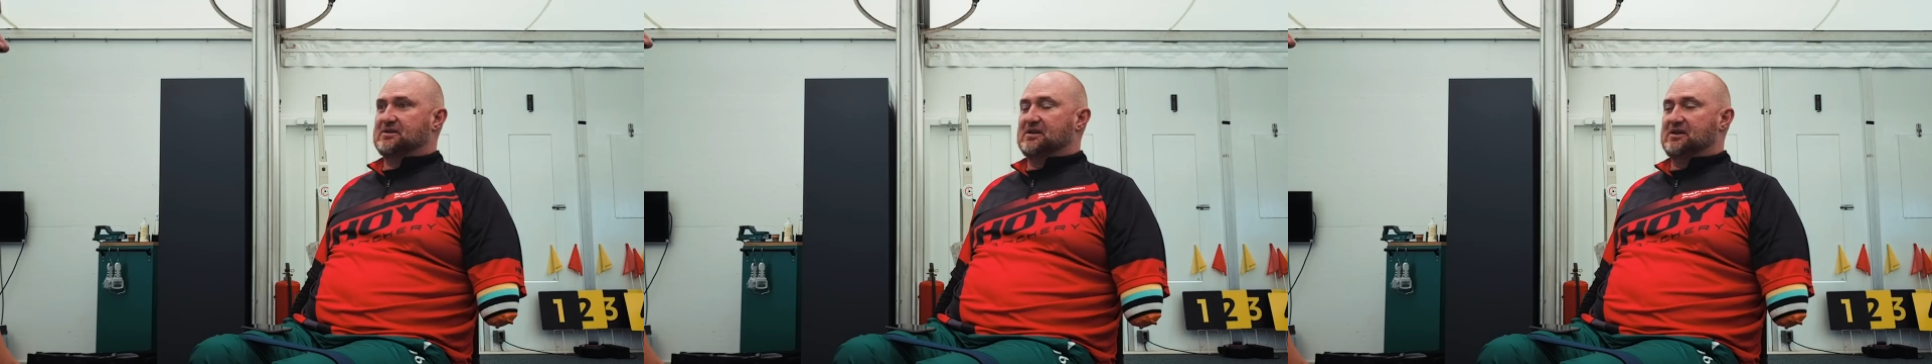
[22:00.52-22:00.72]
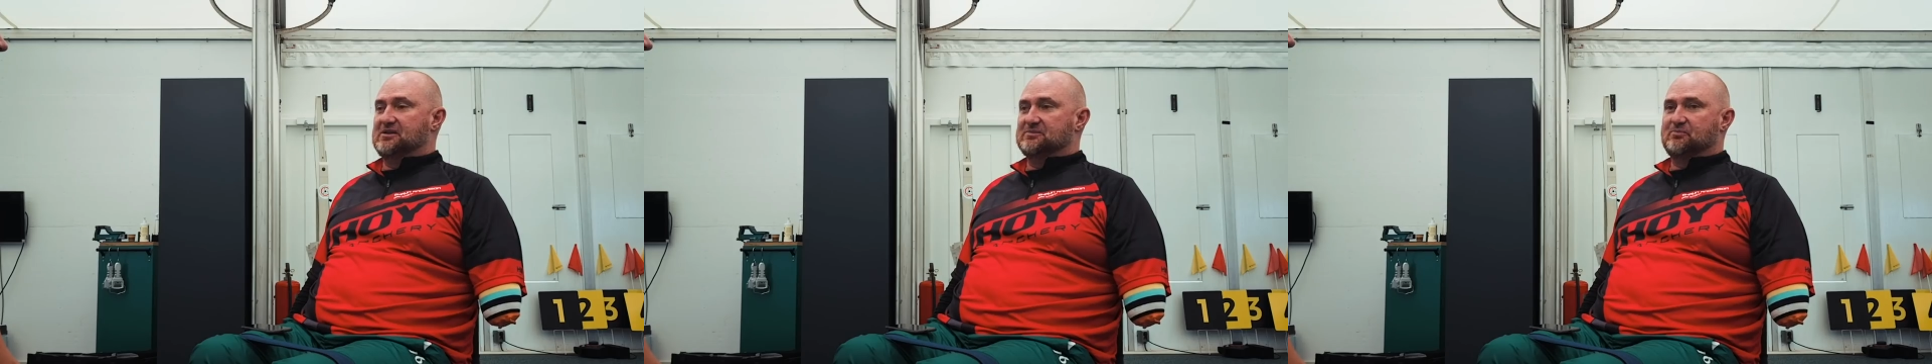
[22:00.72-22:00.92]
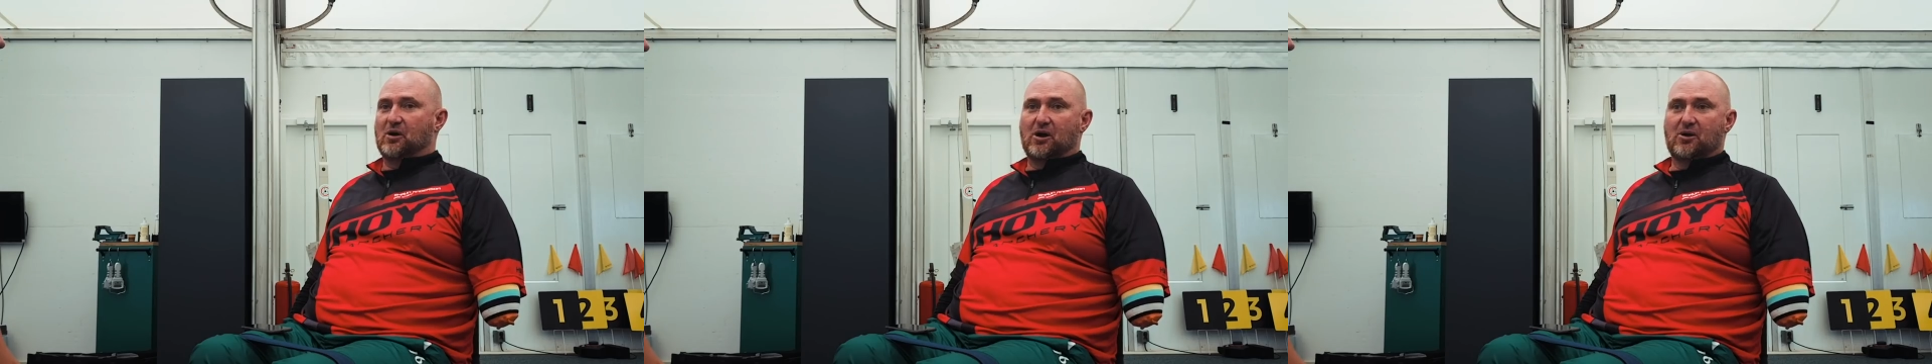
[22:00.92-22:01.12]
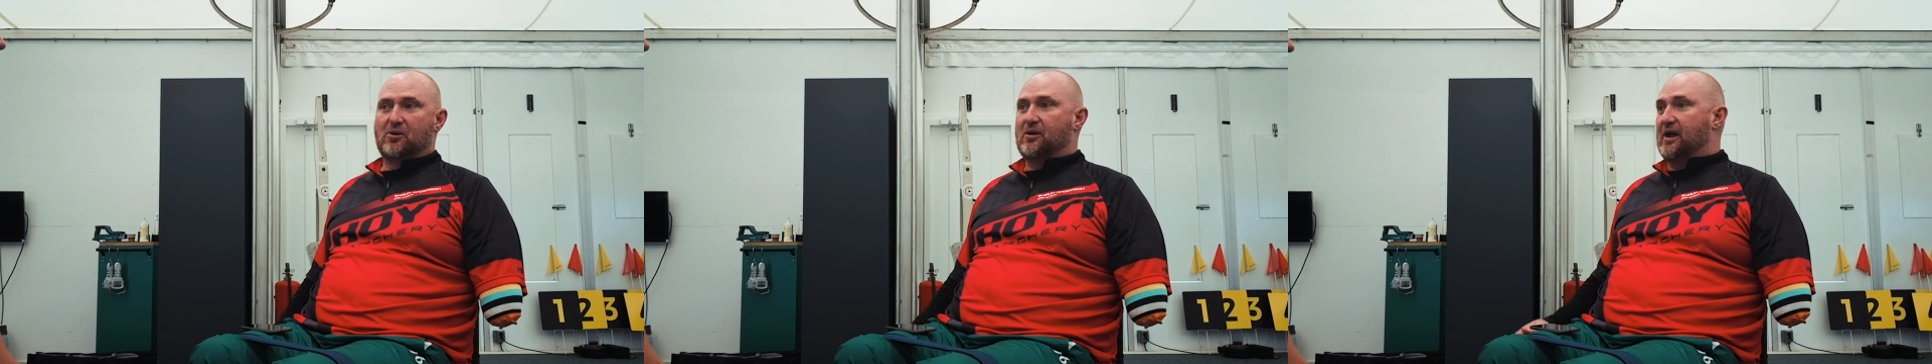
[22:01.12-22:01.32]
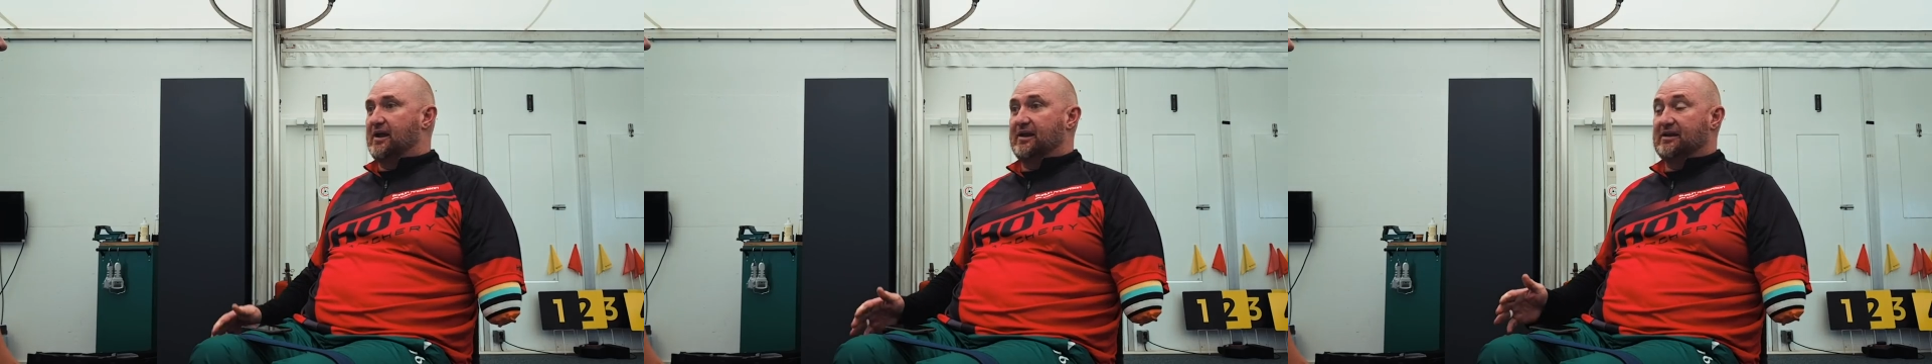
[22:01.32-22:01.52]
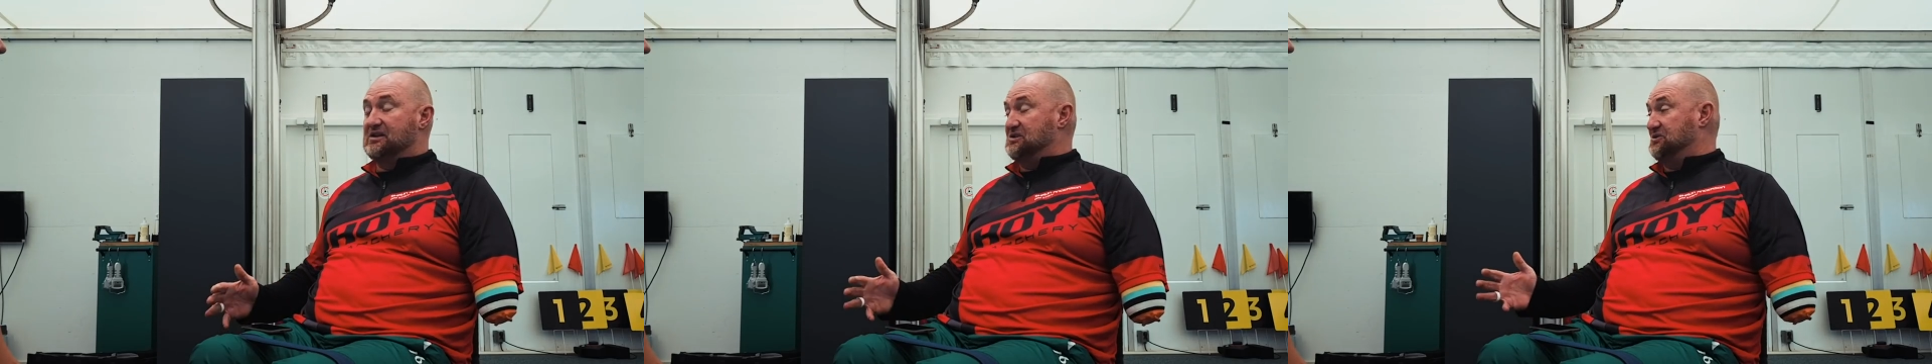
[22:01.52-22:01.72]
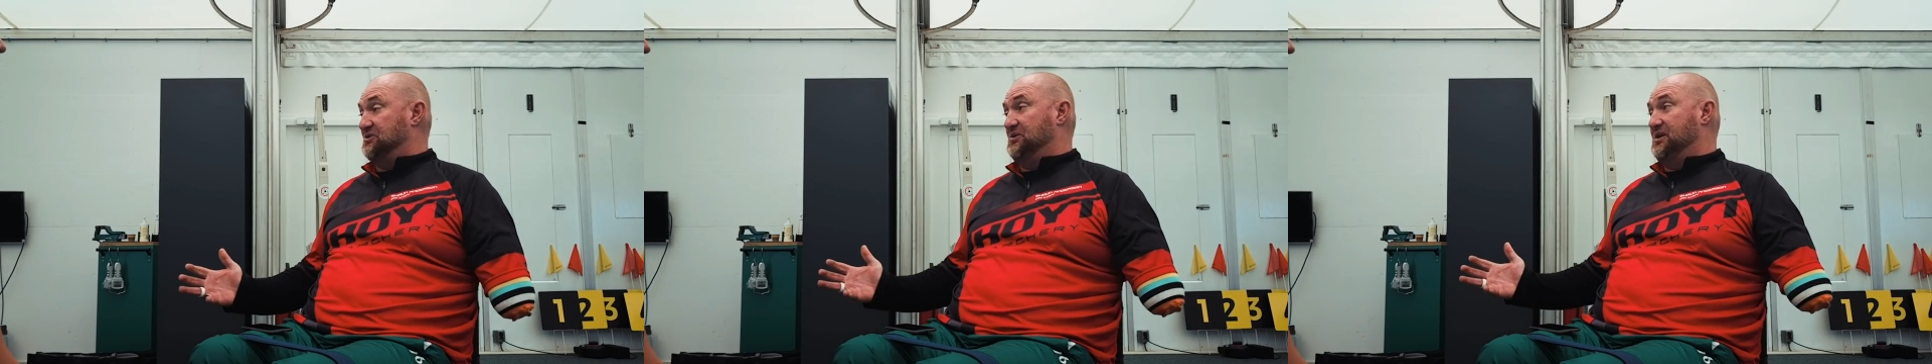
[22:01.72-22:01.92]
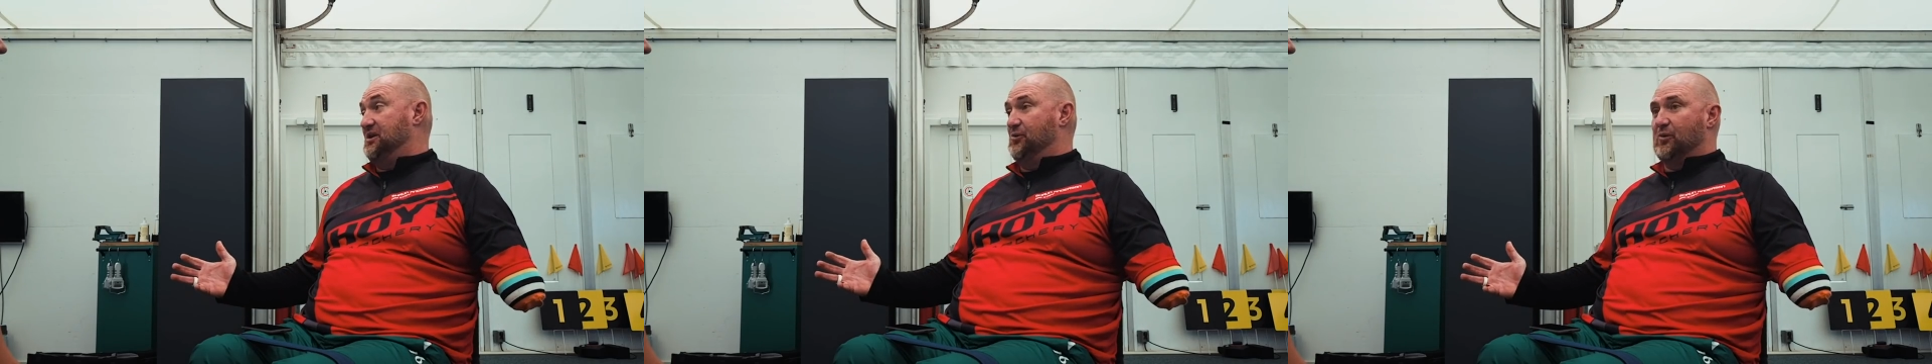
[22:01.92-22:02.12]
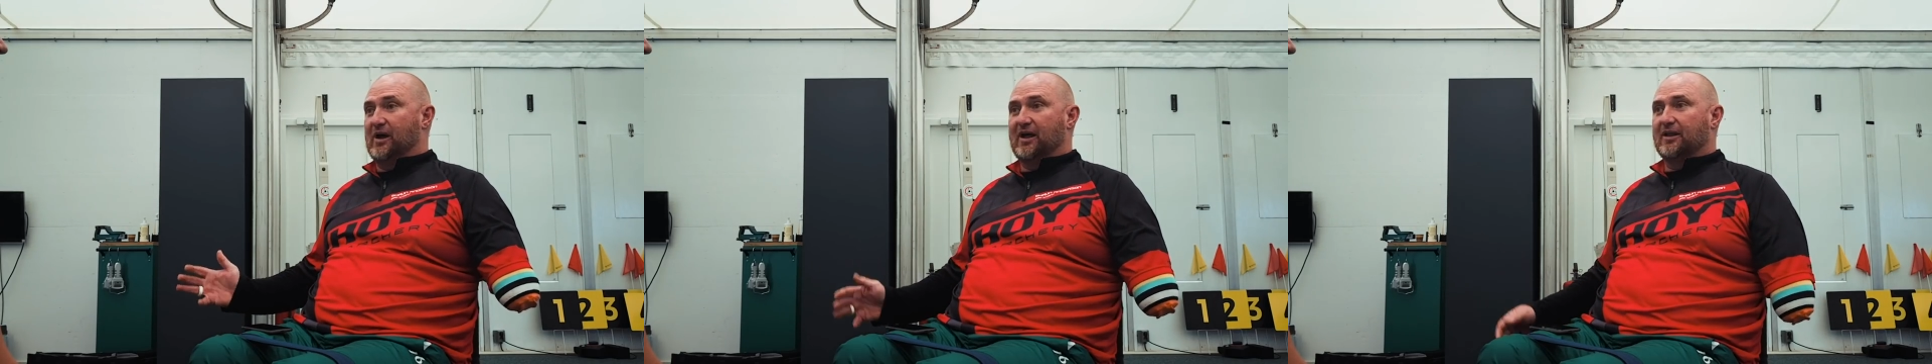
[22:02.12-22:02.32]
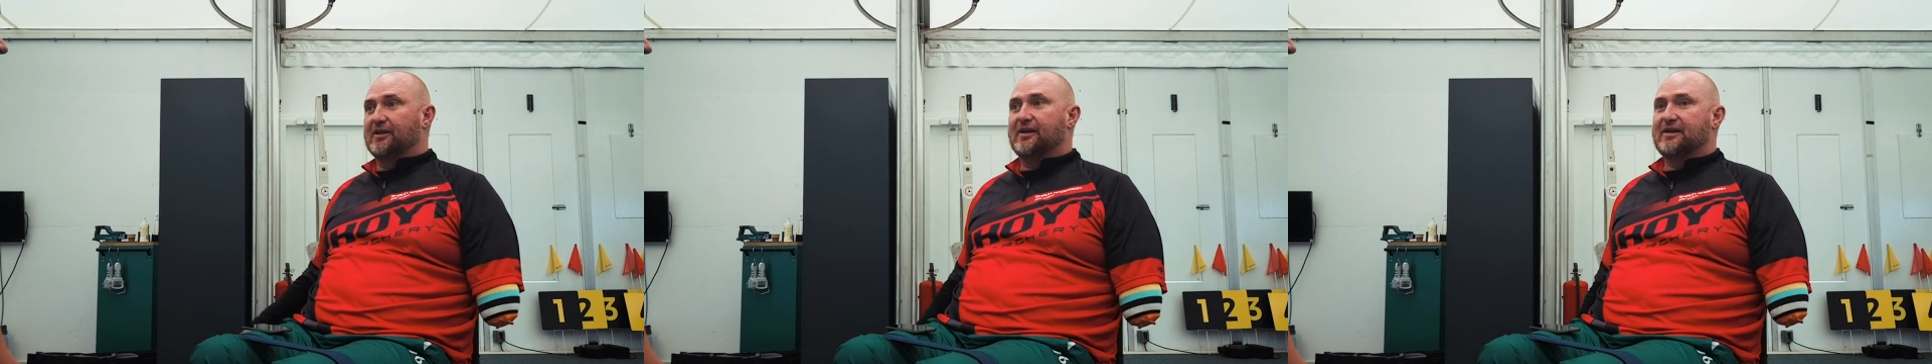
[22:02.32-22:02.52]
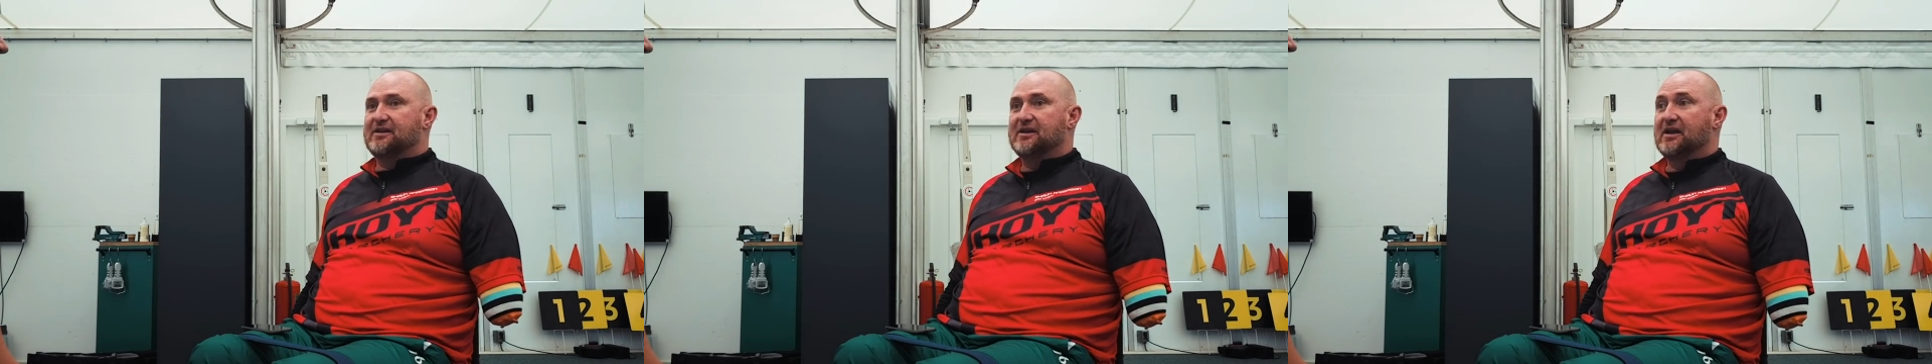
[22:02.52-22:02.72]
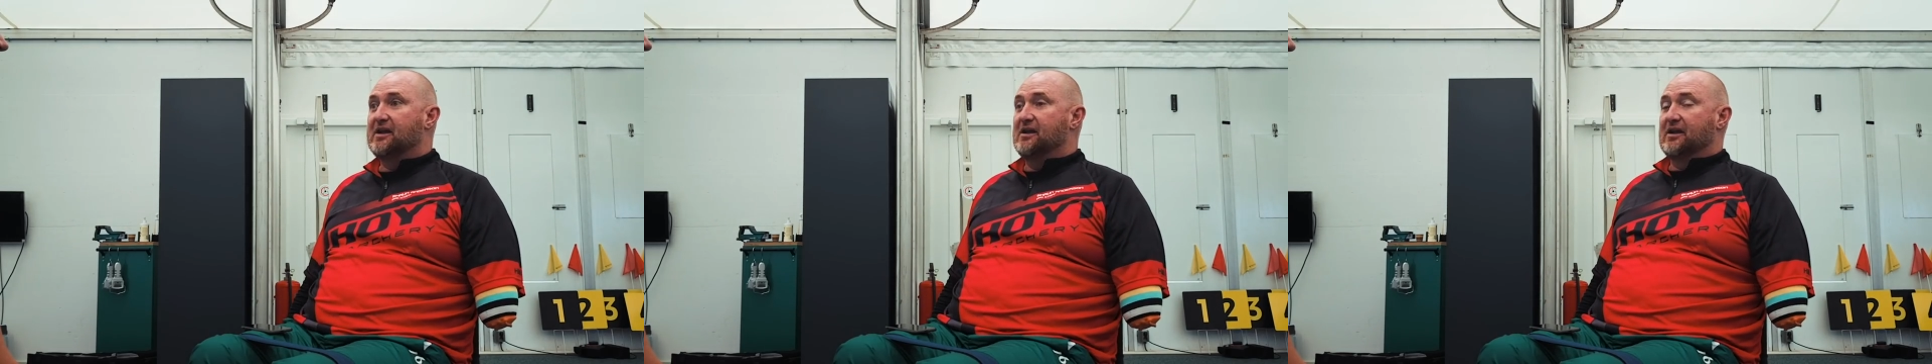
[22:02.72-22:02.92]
his bow, and he's shooting well, and yeah.